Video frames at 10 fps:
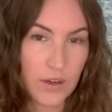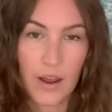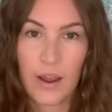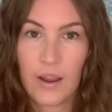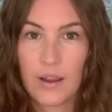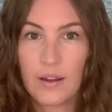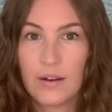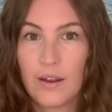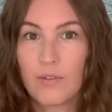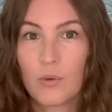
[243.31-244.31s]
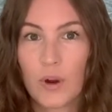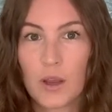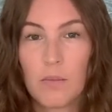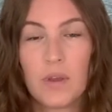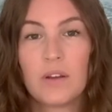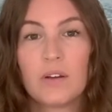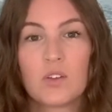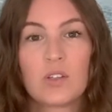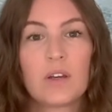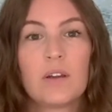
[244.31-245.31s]
I never recommend a
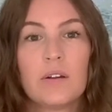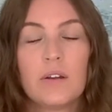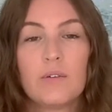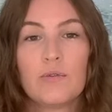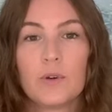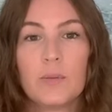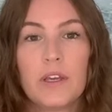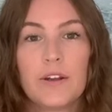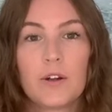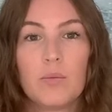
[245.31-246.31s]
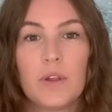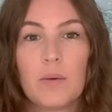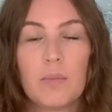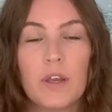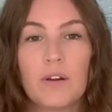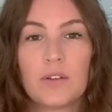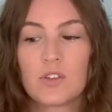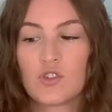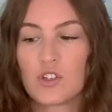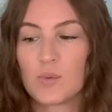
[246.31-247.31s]
succulent for beginner plant parents,
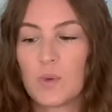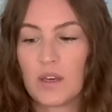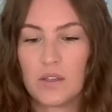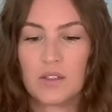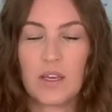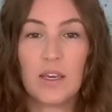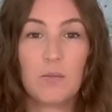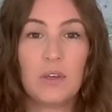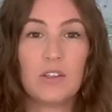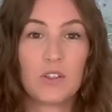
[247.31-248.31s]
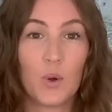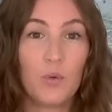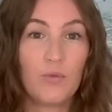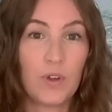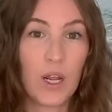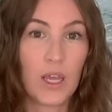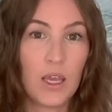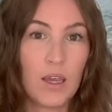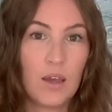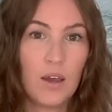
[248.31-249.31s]
just because they can be so
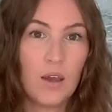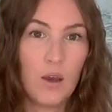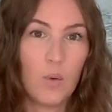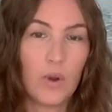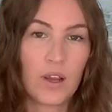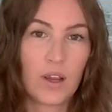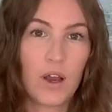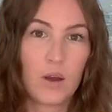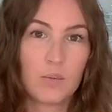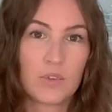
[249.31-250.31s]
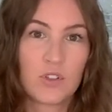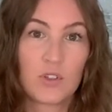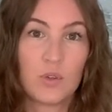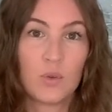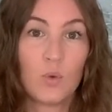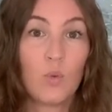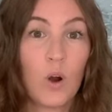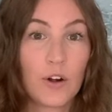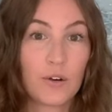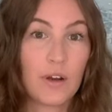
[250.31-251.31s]
finicky when it comes to
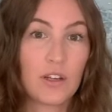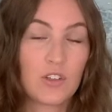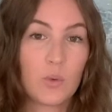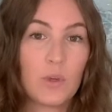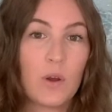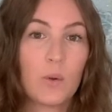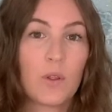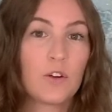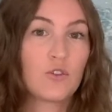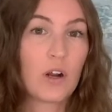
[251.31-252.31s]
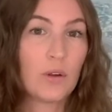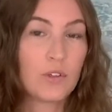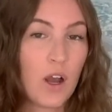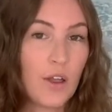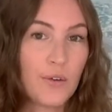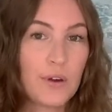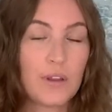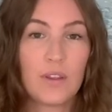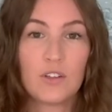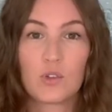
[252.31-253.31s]
watering. So we know that they're drought tolerant and
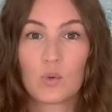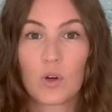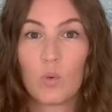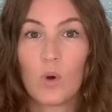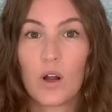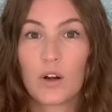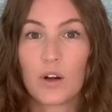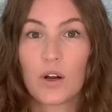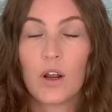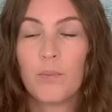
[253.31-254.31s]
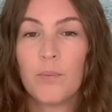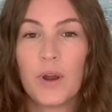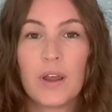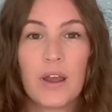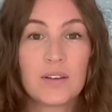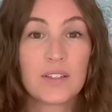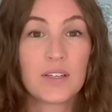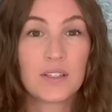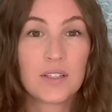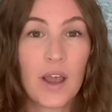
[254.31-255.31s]
they store water, but as I
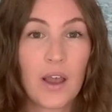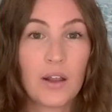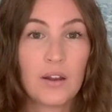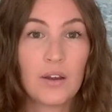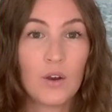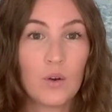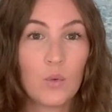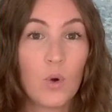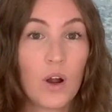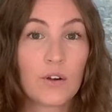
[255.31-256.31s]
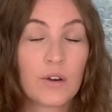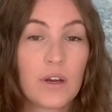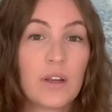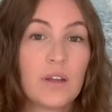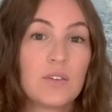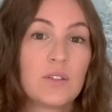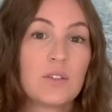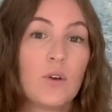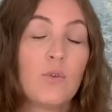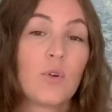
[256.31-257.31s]
said, overwatering is
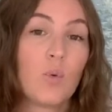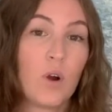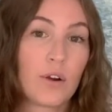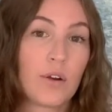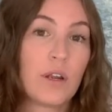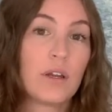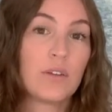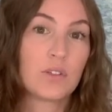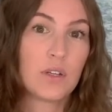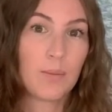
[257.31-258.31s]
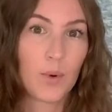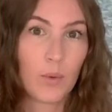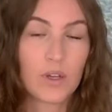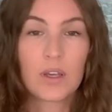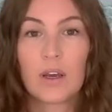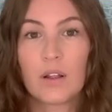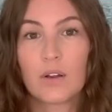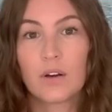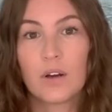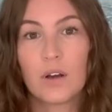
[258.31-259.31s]
the #1
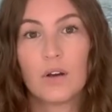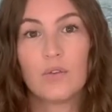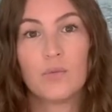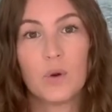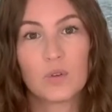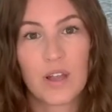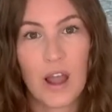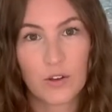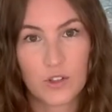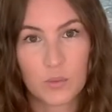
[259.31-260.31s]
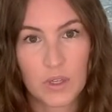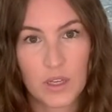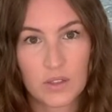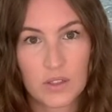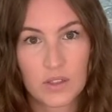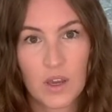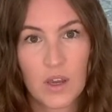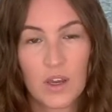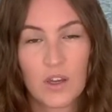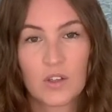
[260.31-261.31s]
killer of most houseplants.
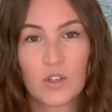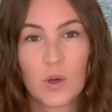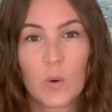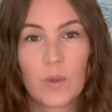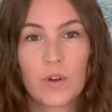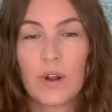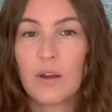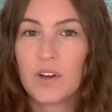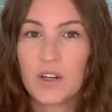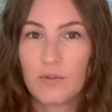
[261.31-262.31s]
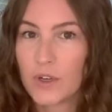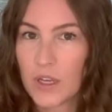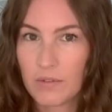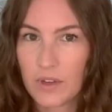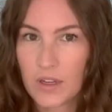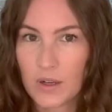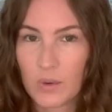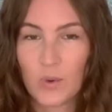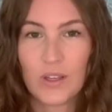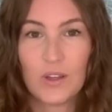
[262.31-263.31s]
So they're not very forgiving
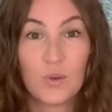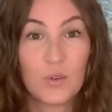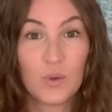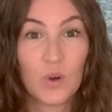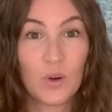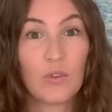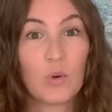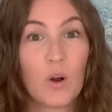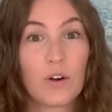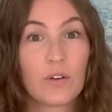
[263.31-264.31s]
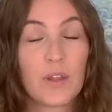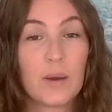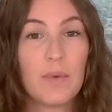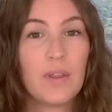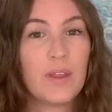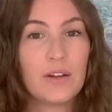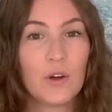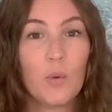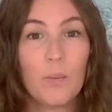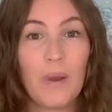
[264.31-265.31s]
when you do overwater them, and they
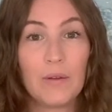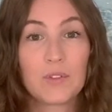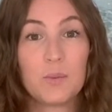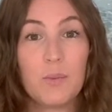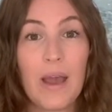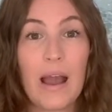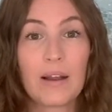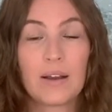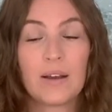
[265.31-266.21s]
don't bounce back.